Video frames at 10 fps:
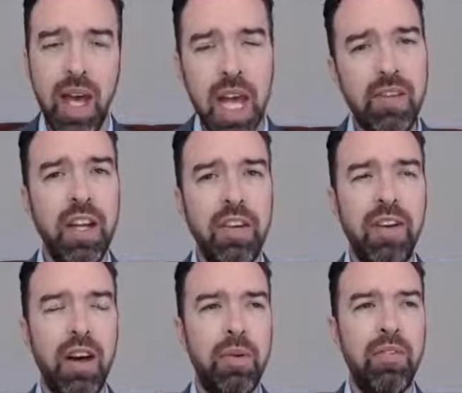Even if
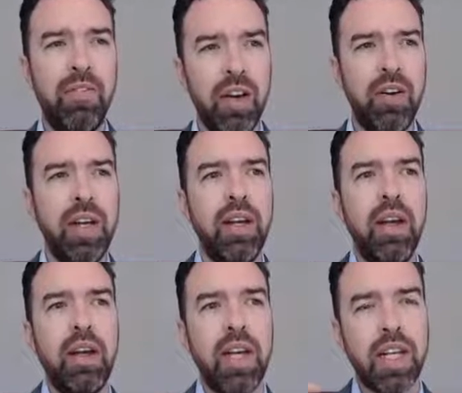I'm a
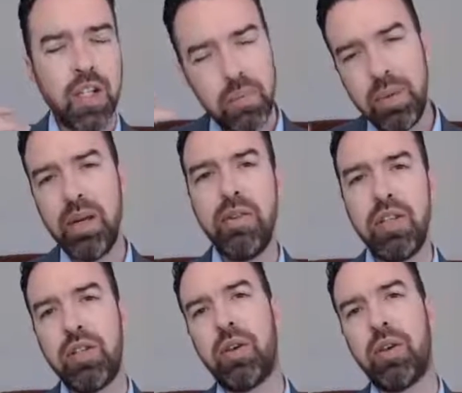very experienced